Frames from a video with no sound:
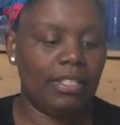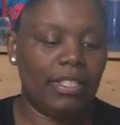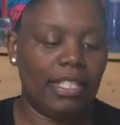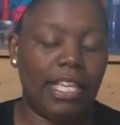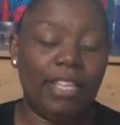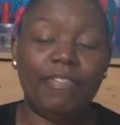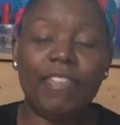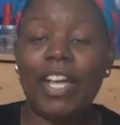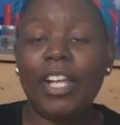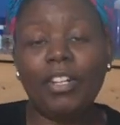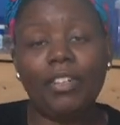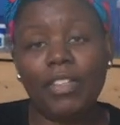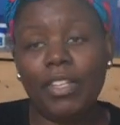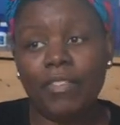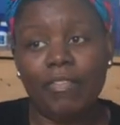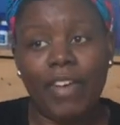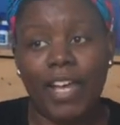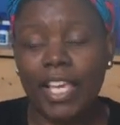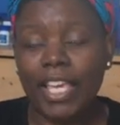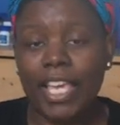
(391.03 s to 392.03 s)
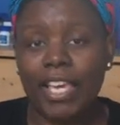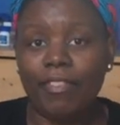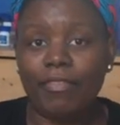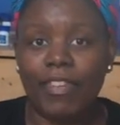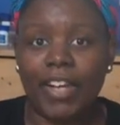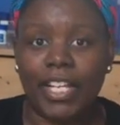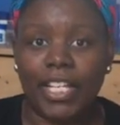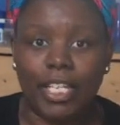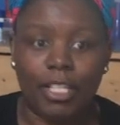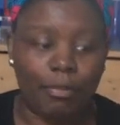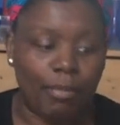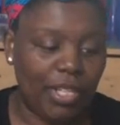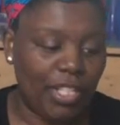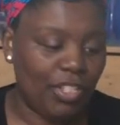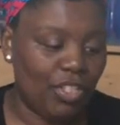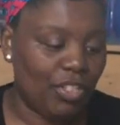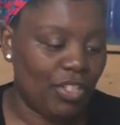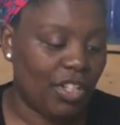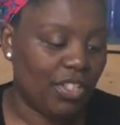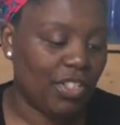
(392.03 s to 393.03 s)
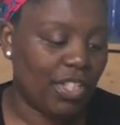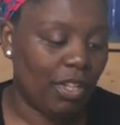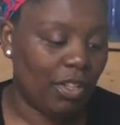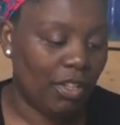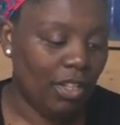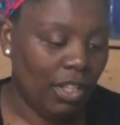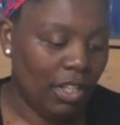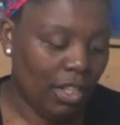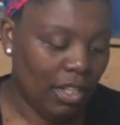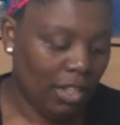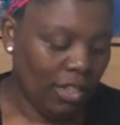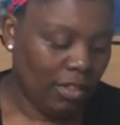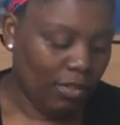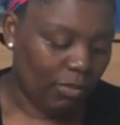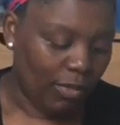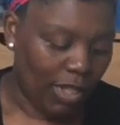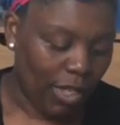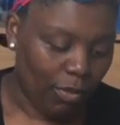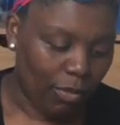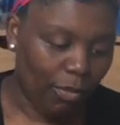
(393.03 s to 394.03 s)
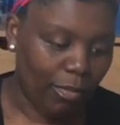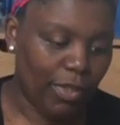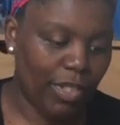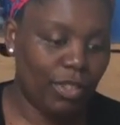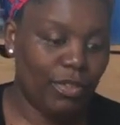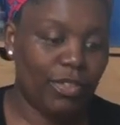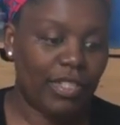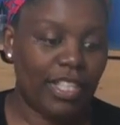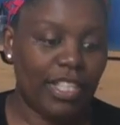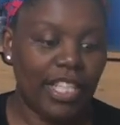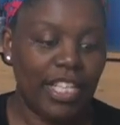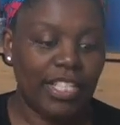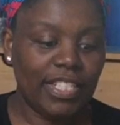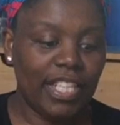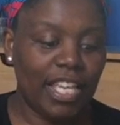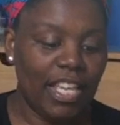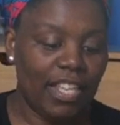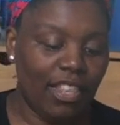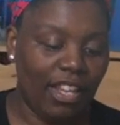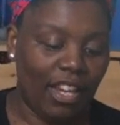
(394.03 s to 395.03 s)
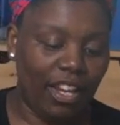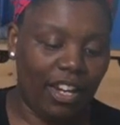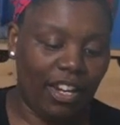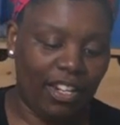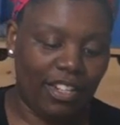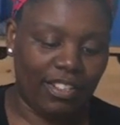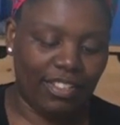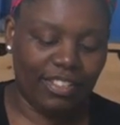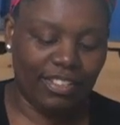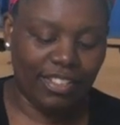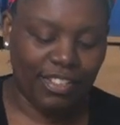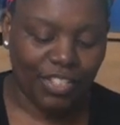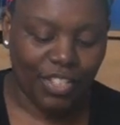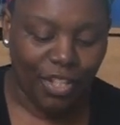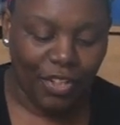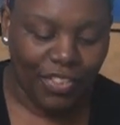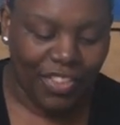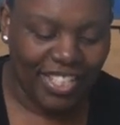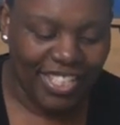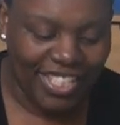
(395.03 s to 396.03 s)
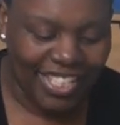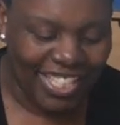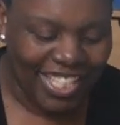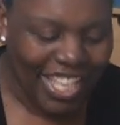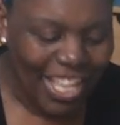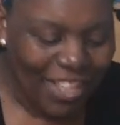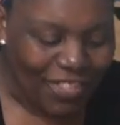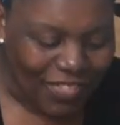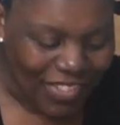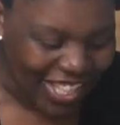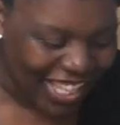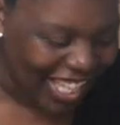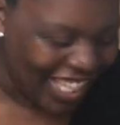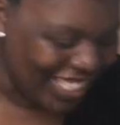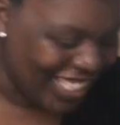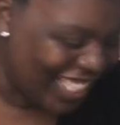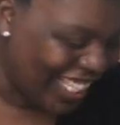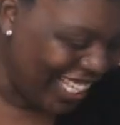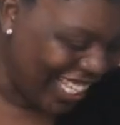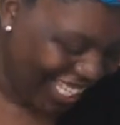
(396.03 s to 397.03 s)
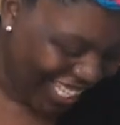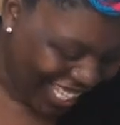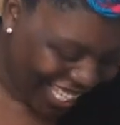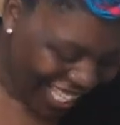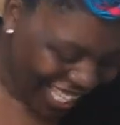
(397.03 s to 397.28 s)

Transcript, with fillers: if I can't find any mason jars out, well, I won't be using these either. So this is too big